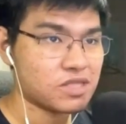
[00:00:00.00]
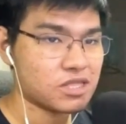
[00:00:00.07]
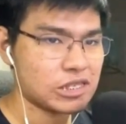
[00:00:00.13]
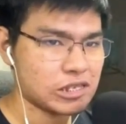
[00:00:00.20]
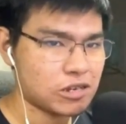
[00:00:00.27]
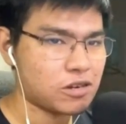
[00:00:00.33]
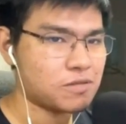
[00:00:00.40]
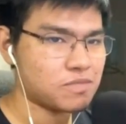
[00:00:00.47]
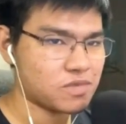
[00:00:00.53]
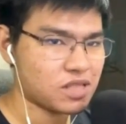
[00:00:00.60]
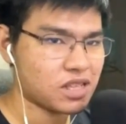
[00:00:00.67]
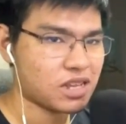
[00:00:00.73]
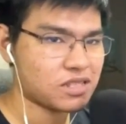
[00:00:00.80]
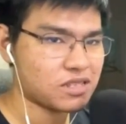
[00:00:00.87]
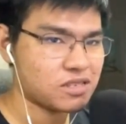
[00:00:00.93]
So I'm
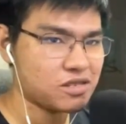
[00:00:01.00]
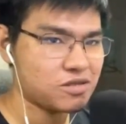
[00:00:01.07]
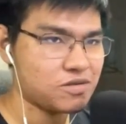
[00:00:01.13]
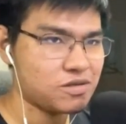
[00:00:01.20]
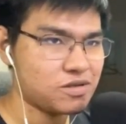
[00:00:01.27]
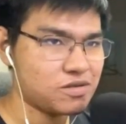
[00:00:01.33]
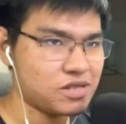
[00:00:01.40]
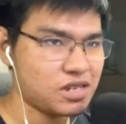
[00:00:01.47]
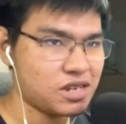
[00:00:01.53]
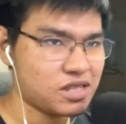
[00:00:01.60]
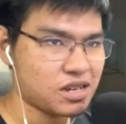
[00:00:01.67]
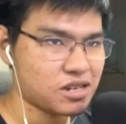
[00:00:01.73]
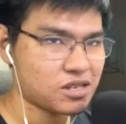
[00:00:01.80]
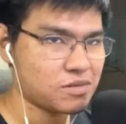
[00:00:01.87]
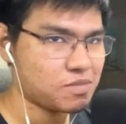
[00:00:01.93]
glad the Studio Dean
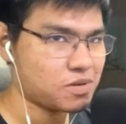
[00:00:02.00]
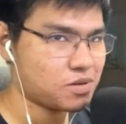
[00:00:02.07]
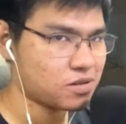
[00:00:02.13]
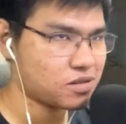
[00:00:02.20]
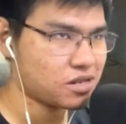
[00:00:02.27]
actually pulled